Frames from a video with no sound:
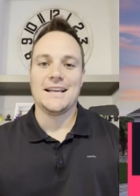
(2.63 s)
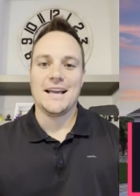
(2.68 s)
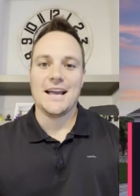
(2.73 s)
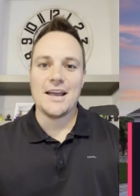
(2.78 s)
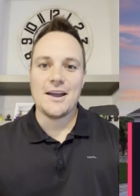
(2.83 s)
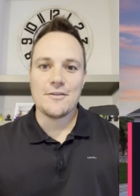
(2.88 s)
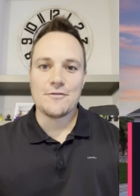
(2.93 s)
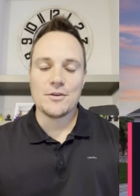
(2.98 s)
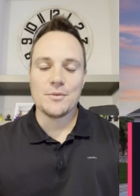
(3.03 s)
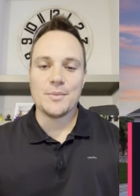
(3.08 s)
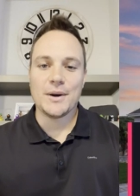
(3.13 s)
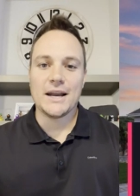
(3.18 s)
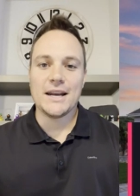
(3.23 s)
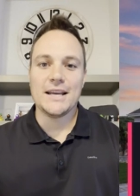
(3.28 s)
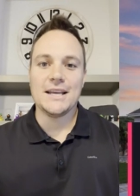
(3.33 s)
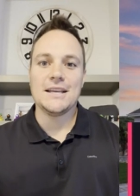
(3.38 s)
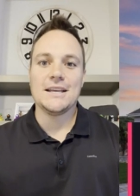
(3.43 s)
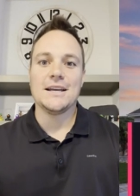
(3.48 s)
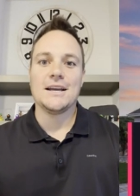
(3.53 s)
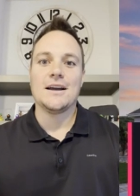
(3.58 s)
Hey
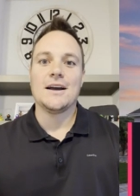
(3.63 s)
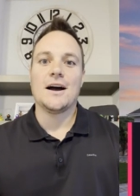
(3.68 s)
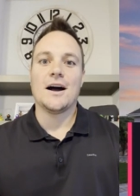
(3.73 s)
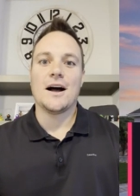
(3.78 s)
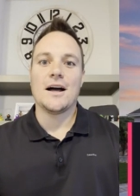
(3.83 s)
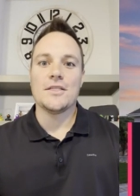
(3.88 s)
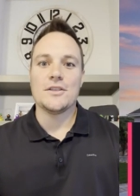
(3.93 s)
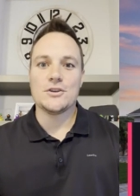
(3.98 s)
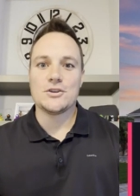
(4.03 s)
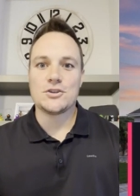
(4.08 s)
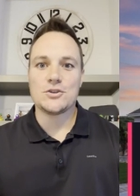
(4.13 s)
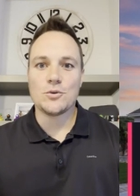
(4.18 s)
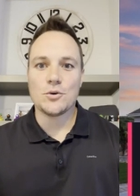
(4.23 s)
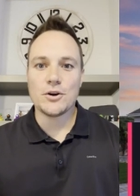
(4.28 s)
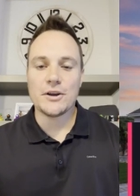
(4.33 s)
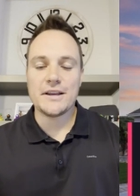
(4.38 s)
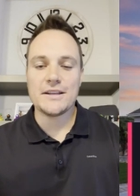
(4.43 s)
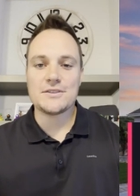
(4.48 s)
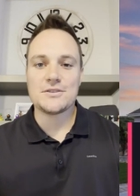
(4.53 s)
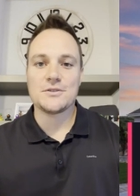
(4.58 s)
everybody, uh, the
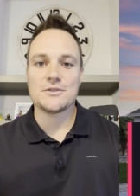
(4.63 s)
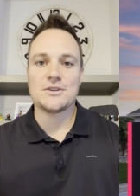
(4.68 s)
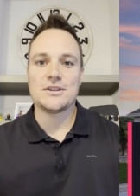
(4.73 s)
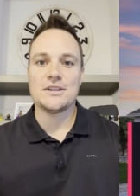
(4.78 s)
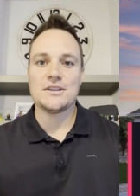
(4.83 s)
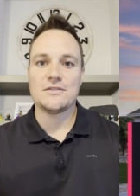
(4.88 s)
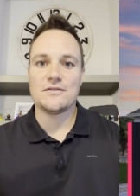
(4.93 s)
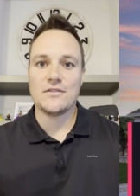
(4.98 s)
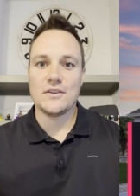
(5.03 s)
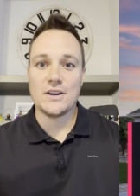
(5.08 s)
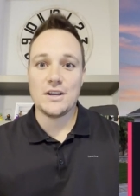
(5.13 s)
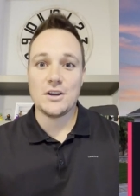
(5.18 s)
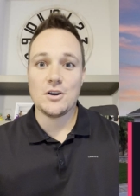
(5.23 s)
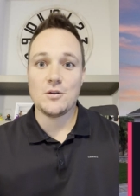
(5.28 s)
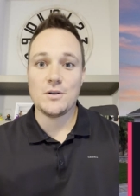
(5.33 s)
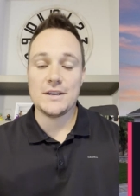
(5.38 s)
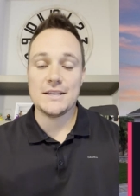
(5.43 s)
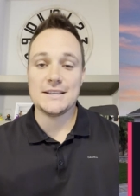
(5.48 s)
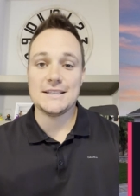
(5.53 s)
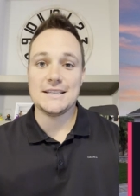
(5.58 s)
short answer to this
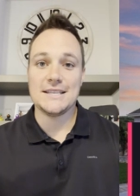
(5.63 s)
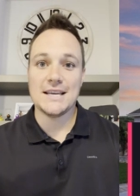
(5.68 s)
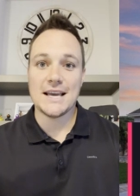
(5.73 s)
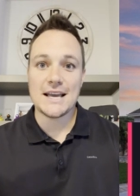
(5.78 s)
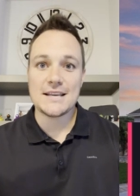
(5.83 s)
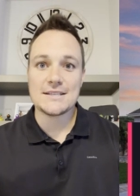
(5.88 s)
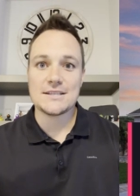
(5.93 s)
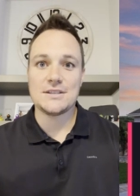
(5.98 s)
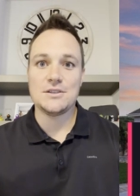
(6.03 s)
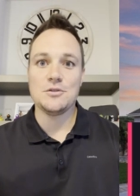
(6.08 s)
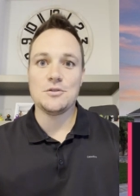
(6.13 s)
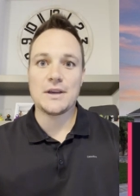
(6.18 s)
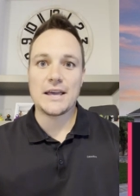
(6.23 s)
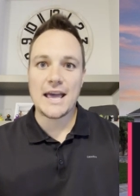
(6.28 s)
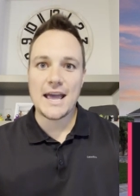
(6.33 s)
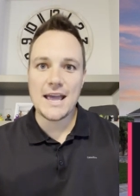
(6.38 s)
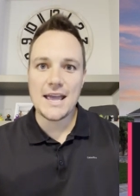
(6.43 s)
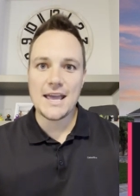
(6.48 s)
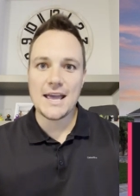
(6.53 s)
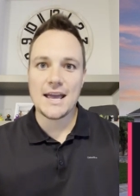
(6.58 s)
video is yes, you
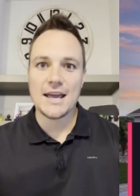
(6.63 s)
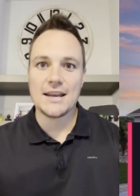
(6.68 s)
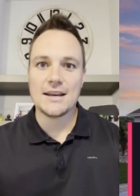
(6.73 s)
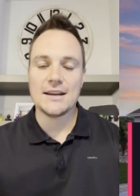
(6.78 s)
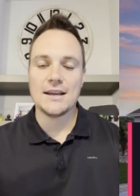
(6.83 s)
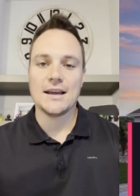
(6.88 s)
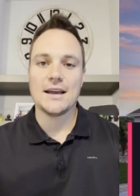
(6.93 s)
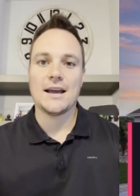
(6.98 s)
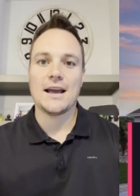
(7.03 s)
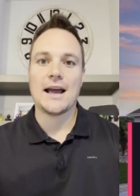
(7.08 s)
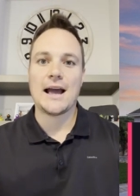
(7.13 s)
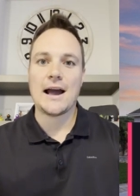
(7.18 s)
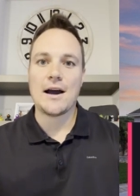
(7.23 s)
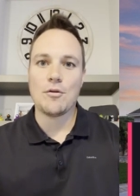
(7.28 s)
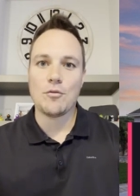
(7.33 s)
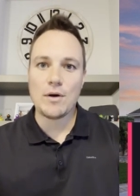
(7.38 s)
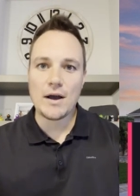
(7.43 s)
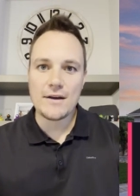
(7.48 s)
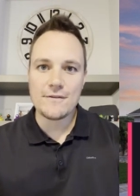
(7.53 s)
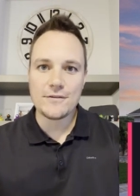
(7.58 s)
can.
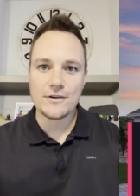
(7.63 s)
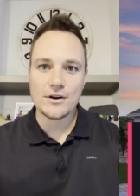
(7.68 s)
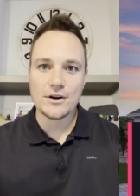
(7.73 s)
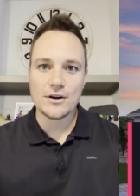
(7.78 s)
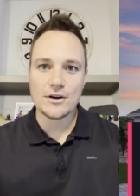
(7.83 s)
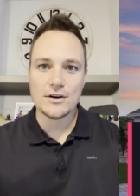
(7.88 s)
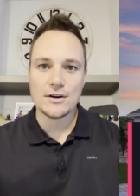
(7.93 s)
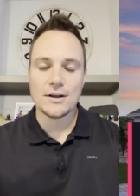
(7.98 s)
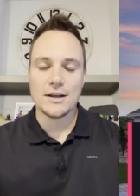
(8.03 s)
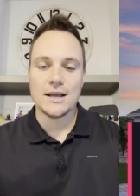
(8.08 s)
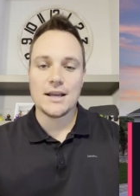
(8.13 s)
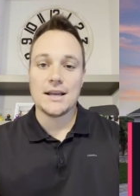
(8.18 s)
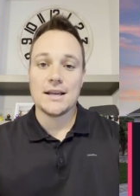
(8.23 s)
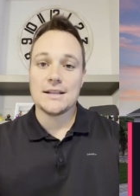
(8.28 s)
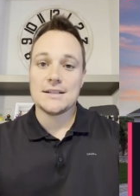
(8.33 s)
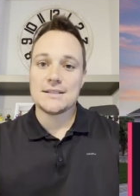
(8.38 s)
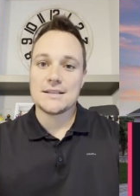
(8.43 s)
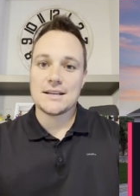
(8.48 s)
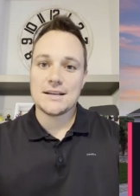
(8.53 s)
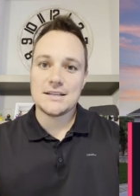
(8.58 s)
However,
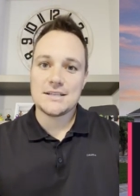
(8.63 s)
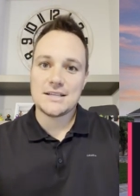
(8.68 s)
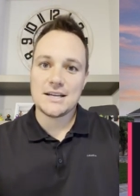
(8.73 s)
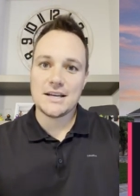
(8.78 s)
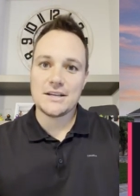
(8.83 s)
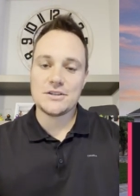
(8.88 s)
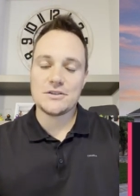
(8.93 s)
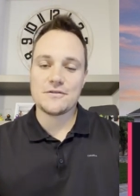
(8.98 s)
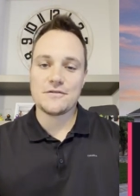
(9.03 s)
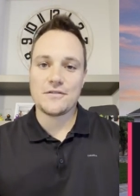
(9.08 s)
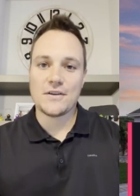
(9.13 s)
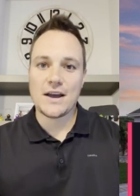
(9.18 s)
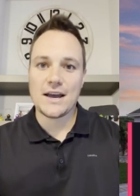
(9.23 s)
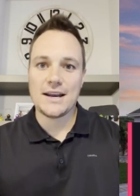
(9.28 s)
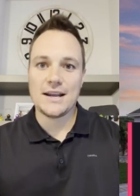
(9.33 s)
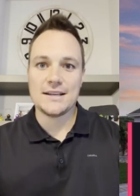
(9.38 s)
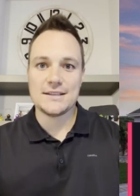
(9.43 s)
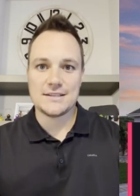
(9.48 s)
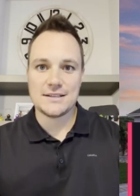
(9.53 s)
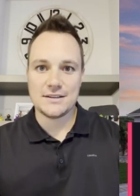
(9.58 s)
it's going to change your
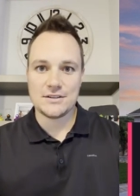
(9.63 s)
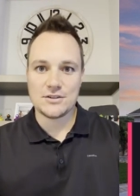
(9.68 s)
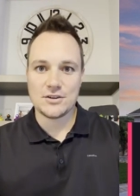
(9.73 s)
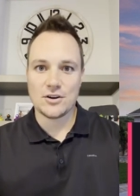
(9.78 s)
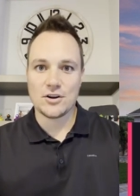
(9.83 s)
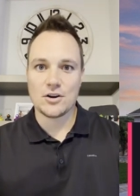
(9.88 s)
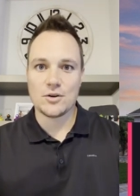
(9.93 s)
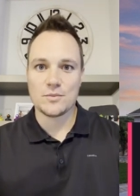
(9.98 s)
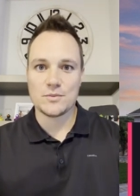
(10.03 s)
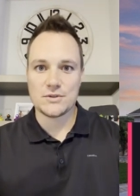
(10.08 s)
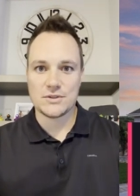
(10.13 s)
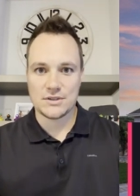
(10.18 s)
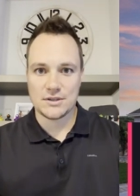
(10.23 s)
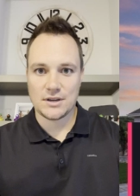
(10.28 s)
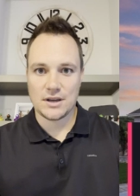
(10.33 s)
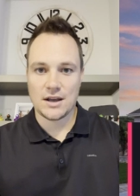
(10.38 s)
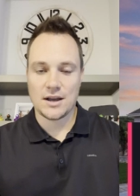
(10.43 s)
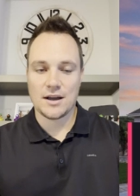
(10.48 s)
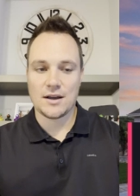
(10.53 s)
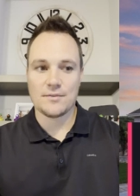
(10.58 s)
financing terms,
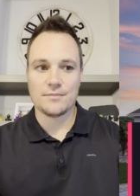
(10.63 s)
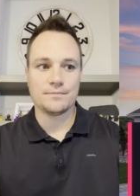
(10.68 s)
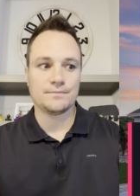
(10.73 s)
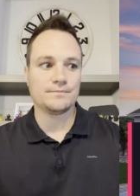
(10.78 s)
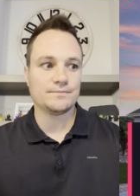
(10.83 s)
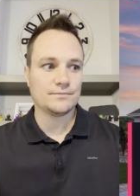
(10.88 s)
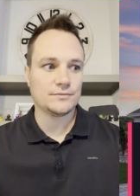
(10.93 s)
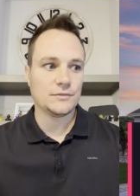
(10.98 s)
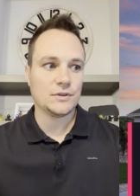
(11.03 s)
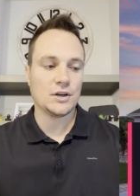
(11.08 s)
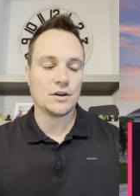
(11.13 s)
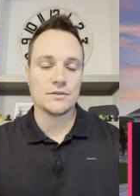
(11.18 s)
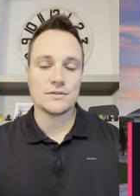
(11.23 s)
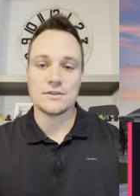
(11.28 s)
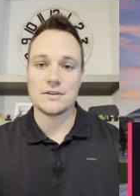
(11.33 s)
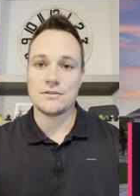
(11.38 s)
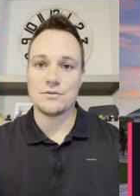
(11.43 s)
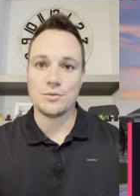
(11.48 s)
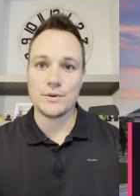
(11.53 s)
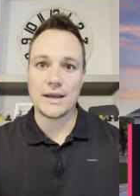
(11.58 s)
um, you know,
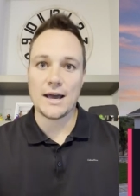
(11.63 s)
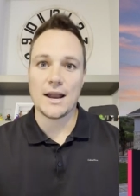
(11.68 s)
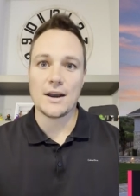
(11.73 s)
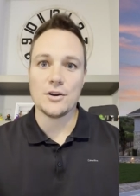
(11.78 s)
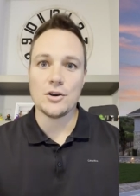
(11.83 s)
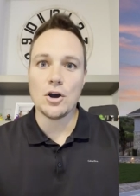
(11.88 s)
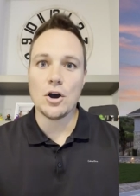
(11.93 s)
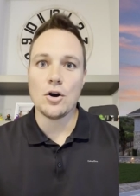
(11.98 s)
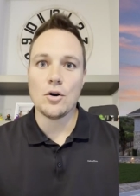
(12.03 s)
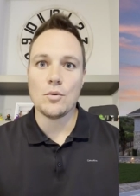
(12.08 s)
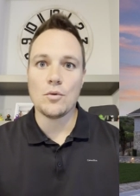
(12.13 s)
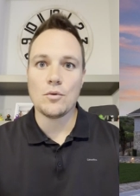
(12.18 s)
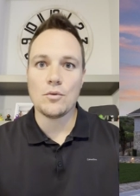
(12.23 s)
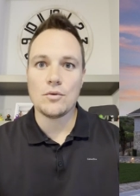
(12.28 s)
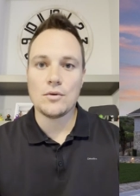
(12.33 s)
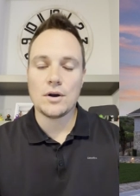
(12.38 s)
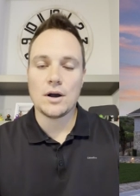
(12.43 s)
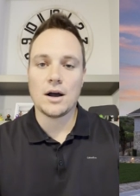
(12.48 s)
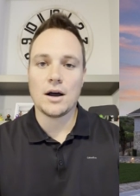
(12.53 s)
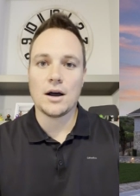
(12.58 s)
since we got to
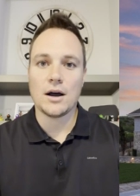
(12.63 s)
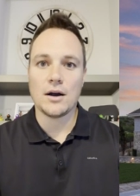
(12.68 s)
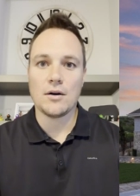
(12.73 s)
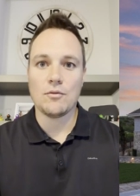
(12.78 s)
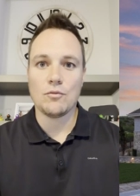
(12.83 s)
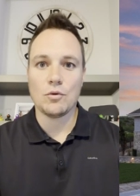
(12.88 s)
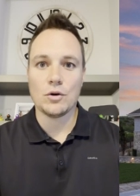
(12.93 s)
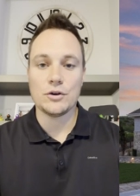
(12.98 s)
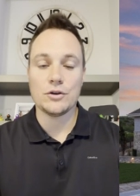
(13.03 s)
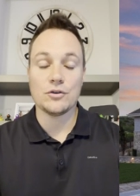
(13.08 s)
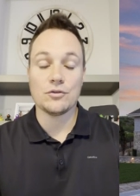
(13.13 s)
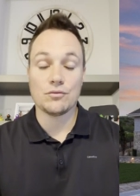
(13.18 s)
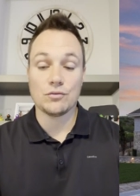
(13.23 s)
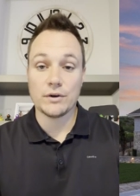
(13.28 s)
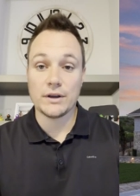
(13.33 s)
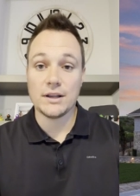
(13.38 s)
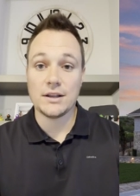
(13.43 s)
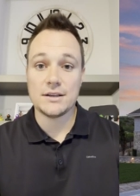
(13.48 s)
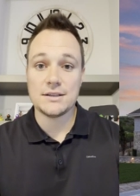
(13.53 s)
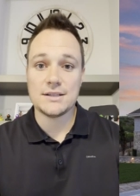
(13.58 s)
know uh, what your
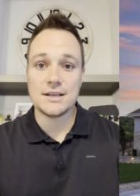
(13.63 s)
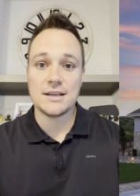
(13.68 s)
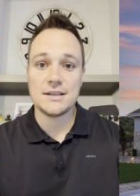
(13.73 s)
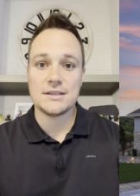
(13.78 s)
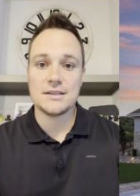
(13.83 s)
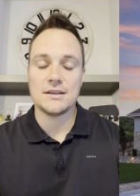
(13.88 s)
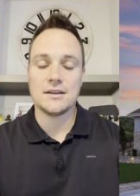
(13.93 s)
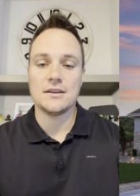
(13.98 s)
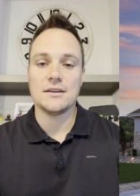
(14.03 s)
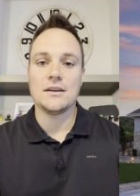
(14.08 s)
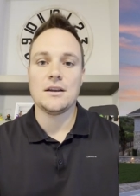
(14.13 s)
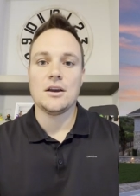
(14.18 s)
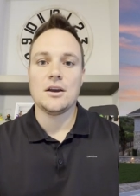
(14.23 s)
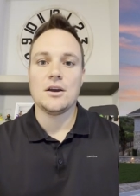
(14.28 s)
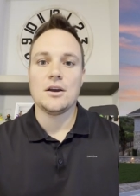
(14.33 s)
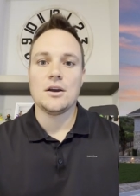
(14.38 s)
real intention